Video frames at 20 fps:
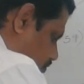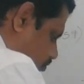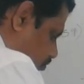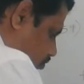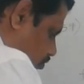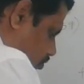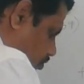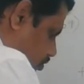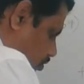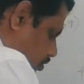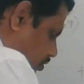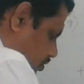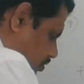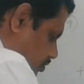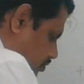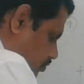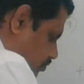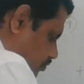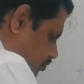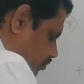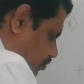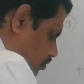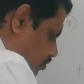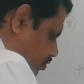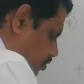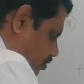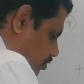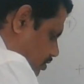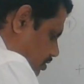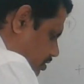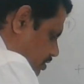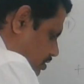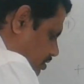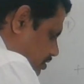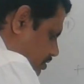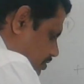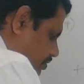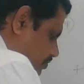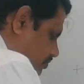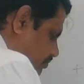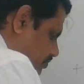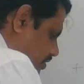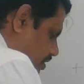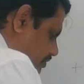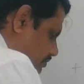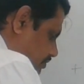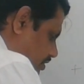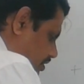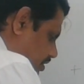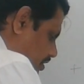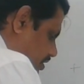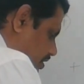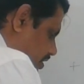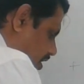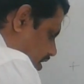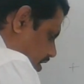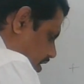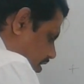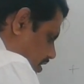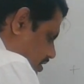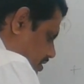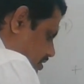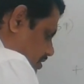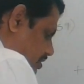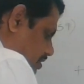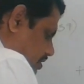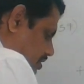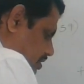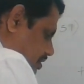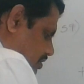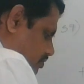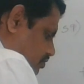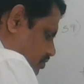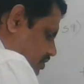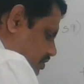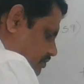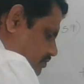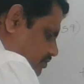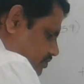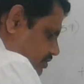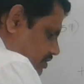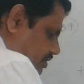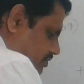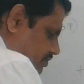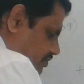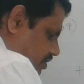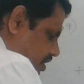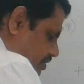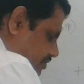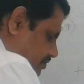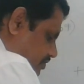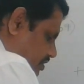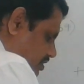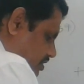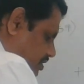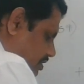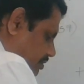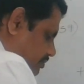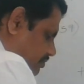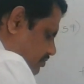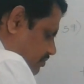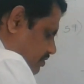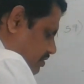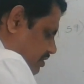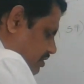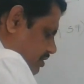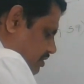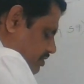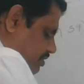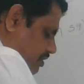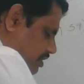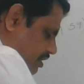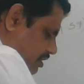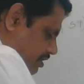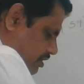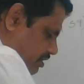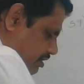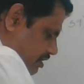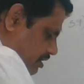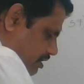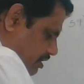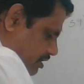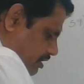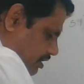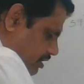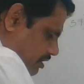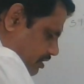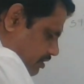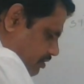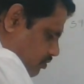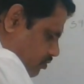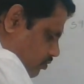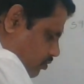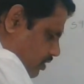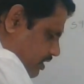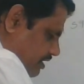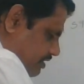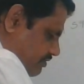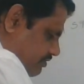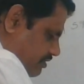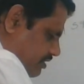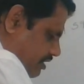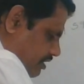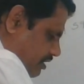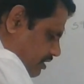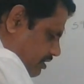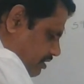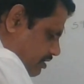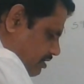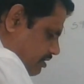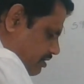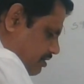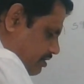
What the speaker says: 4479. So if this answer comes, then here what is there?